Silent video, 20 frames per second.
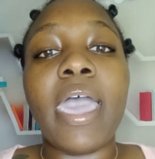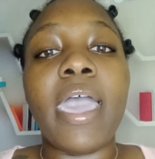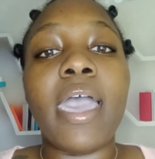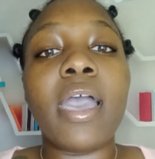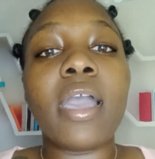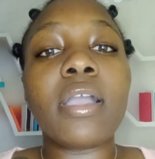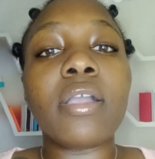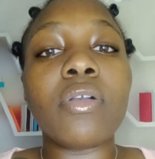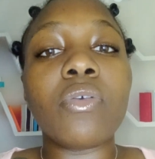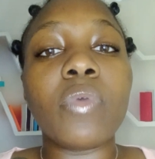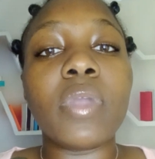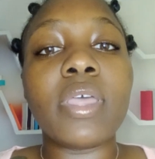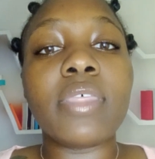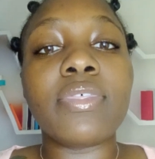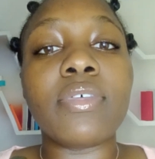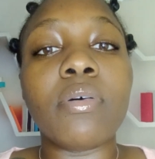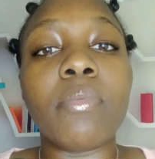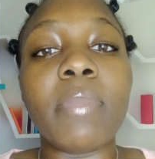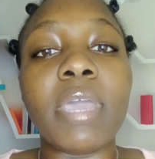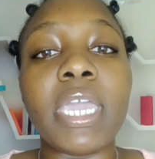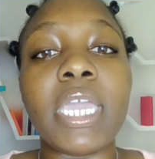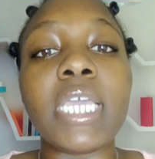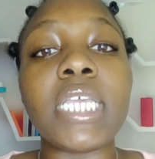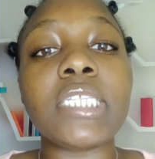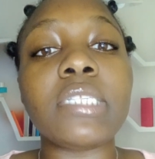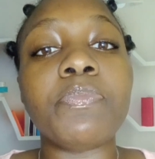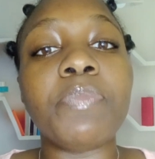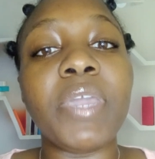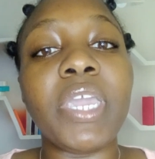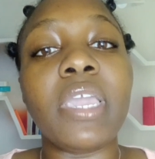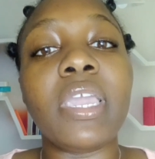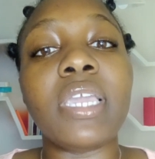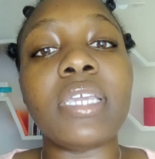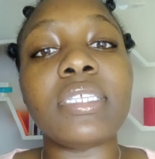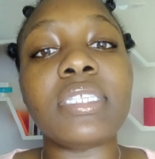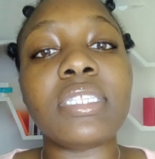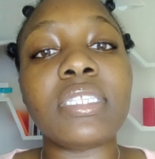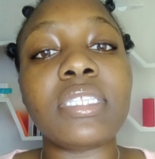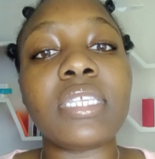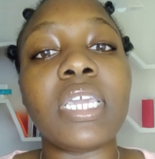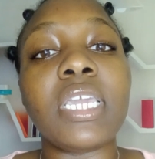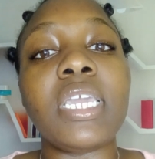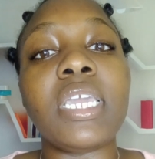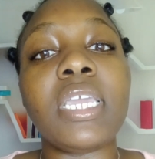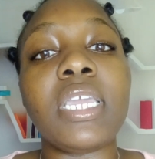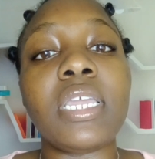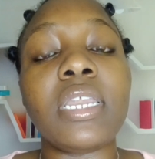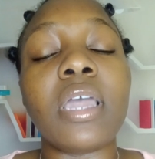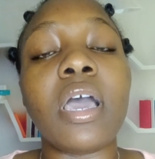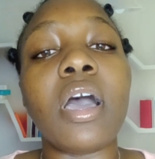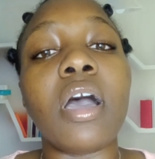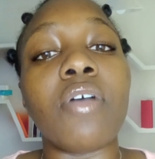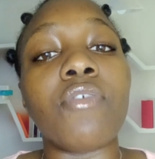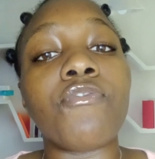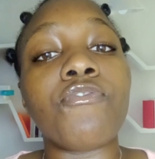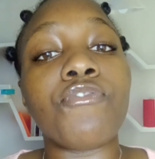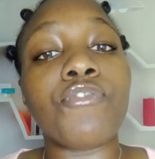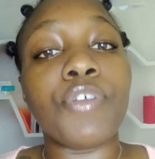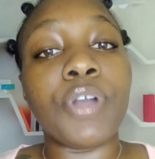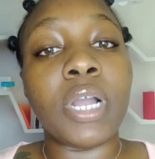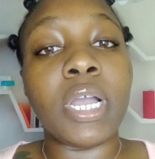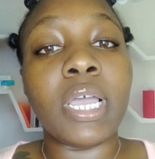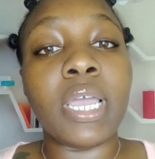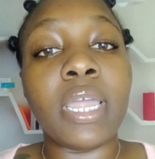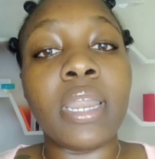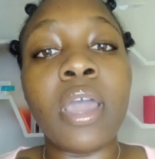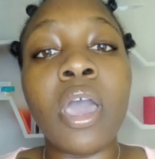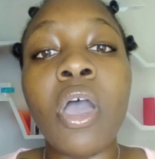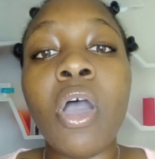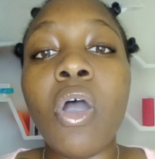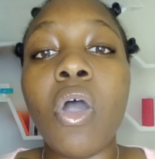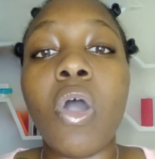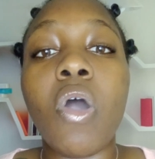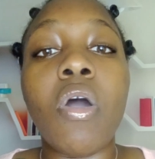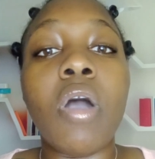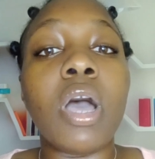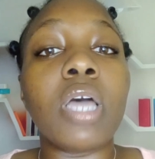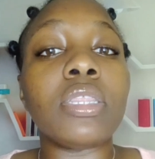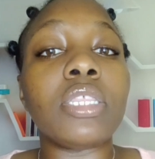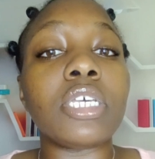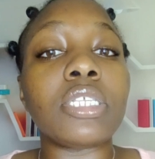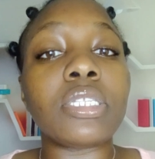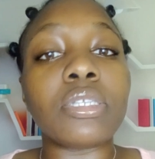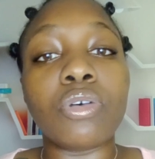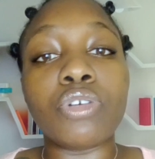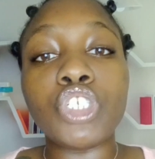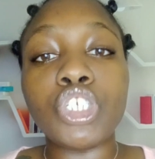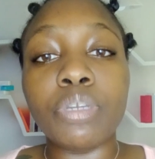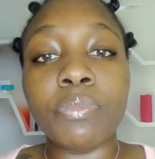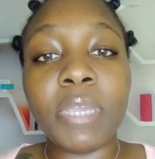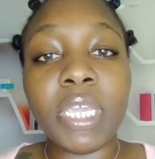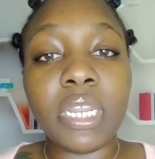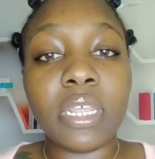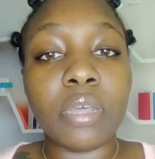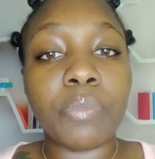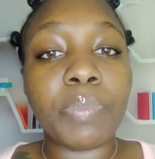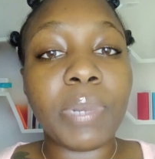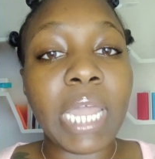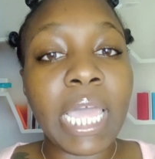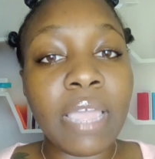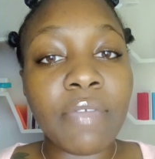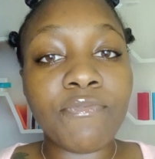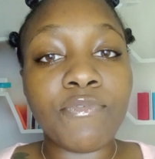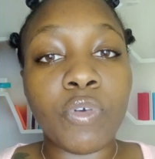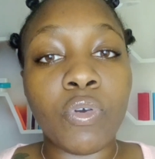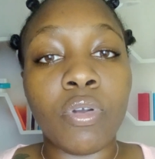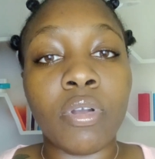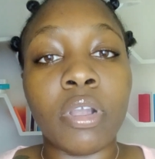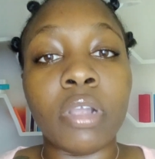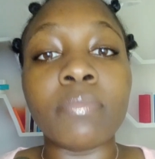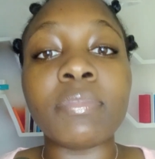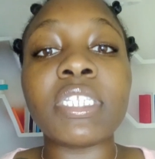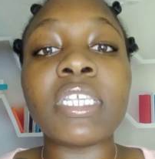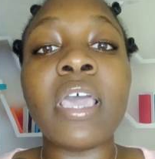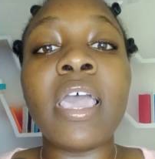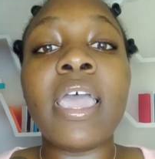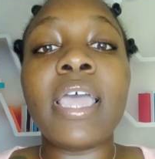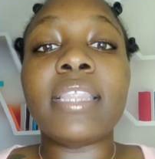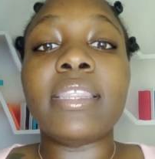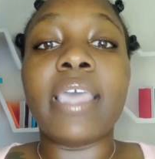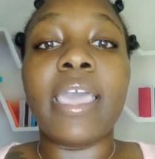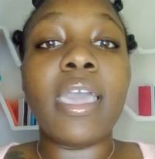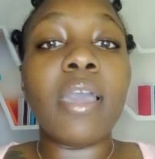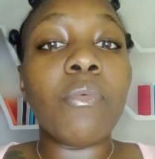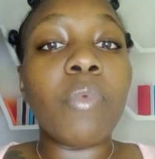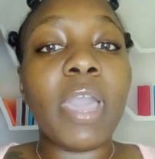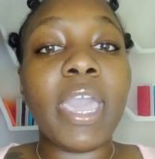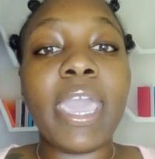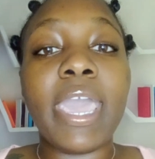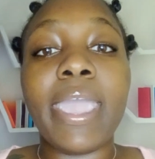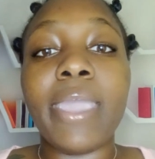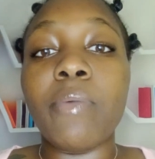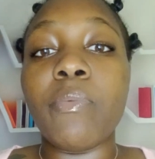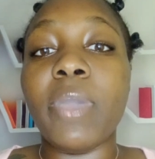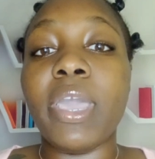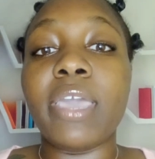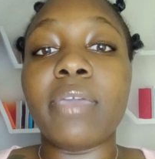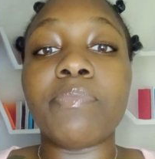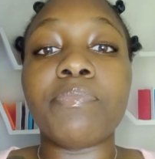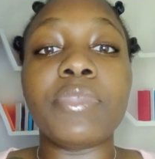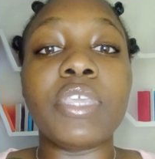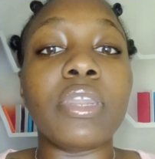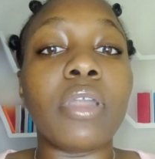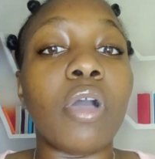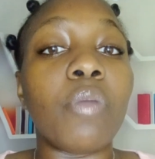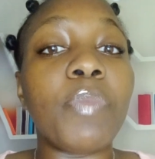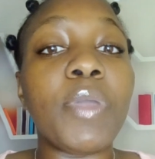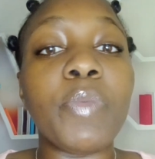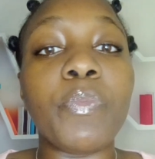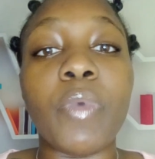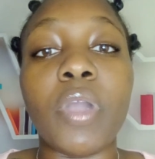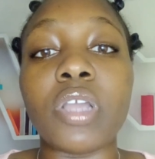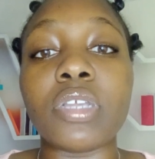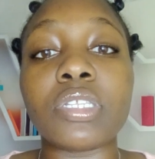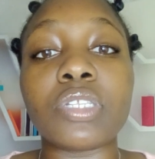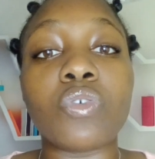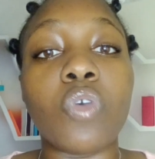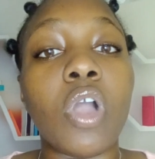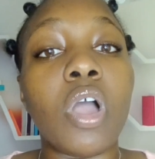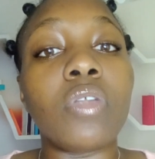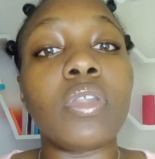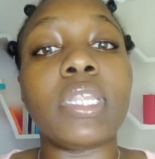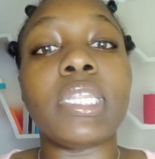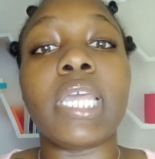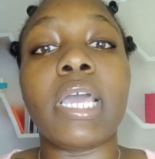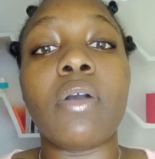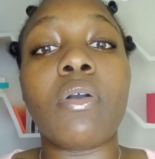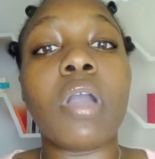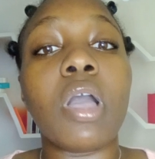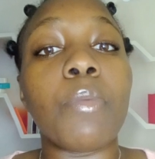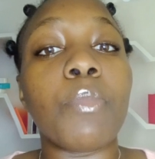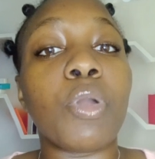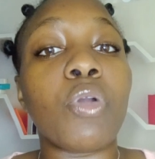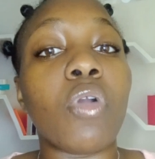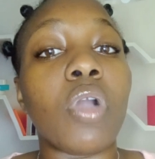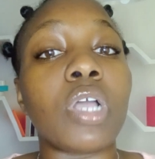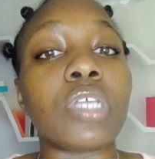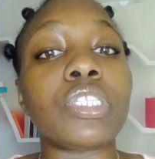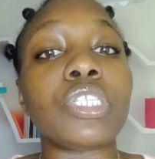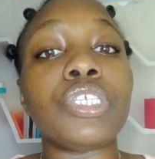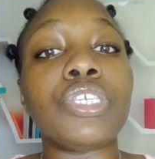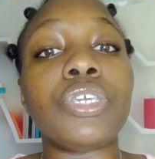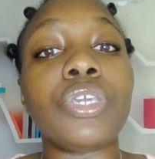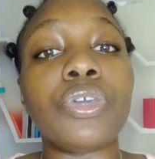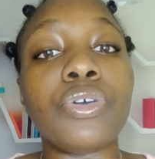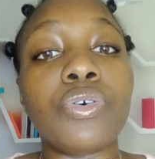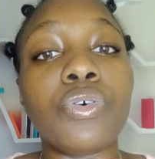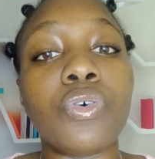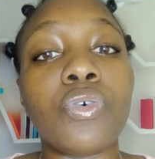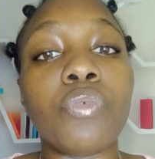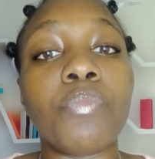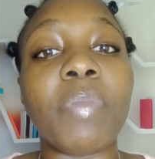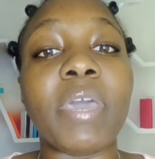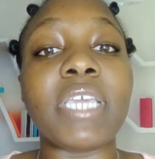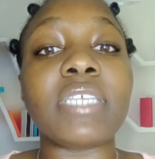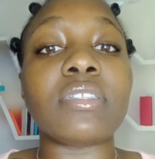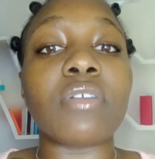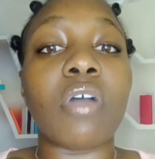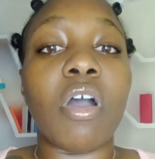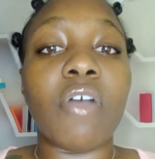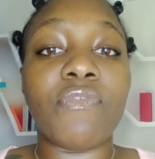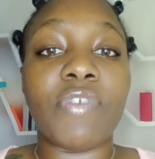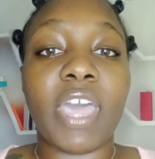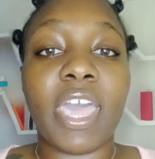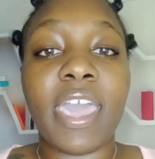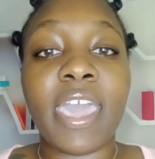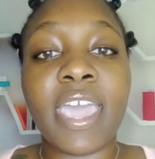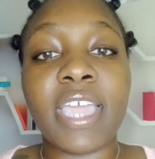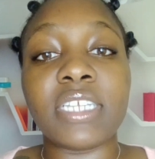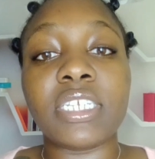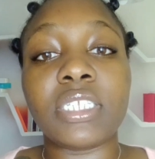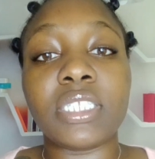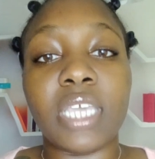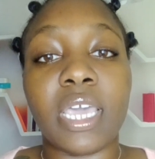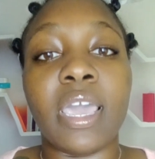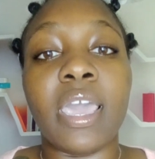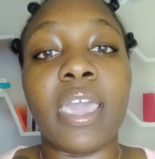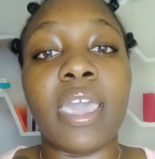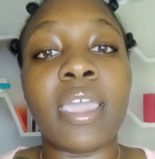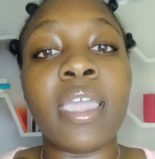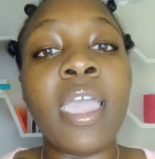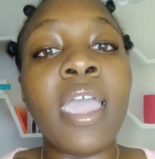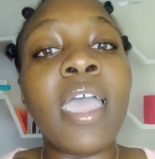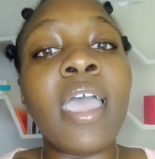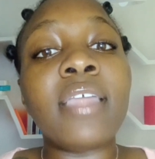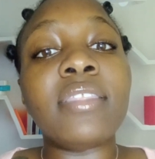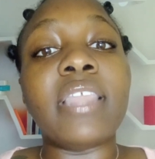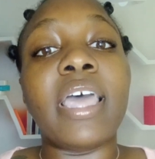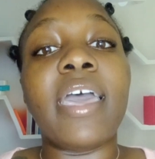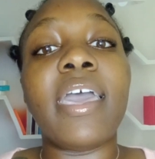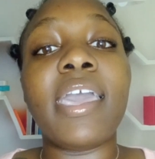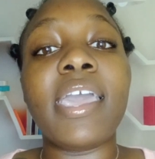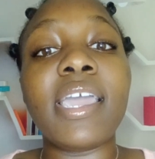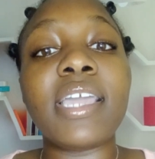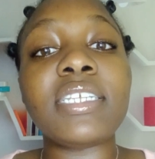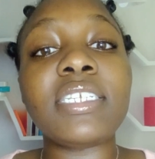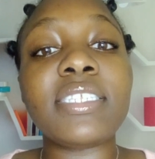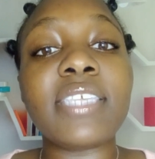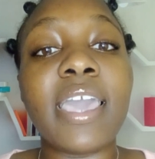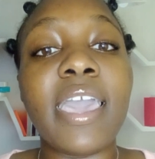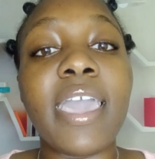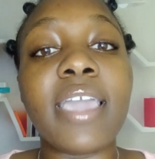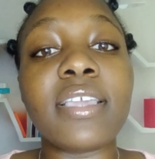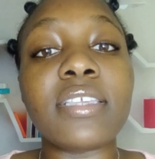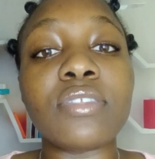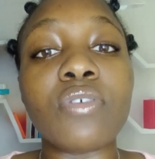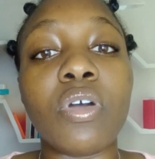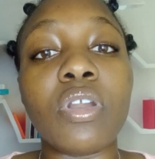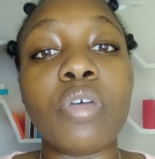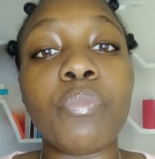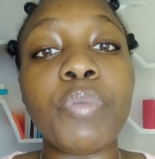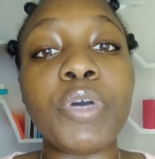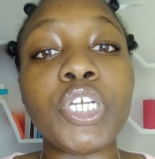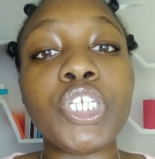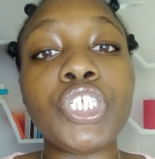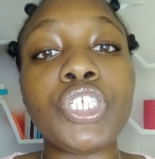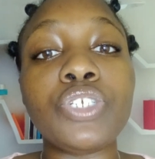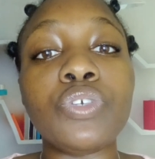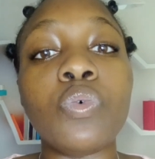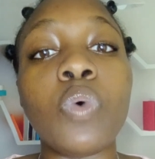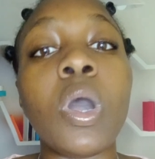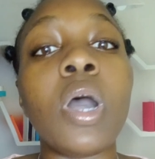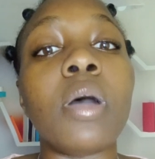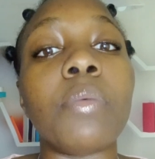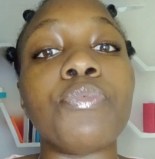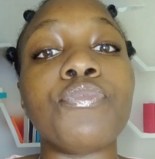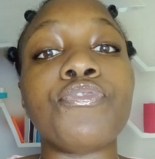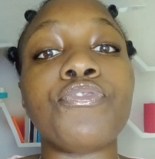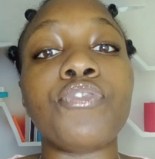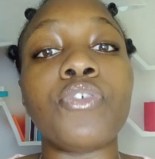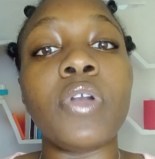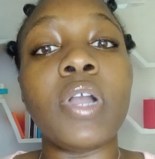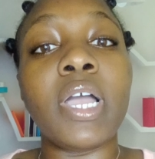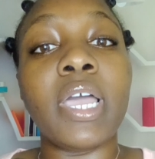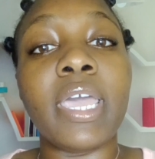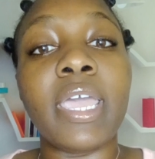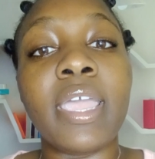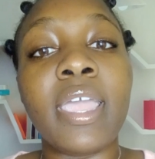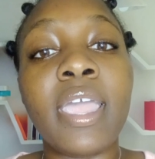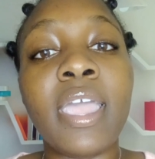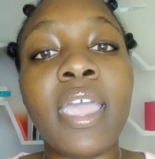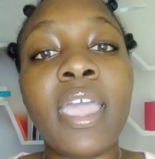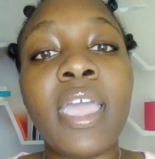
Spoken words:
Algorithm is being seen up front on the social media platforms. That way, when you know people are scrolling, they'll come across you based off a hashtag. The hashtag is going to push you up front.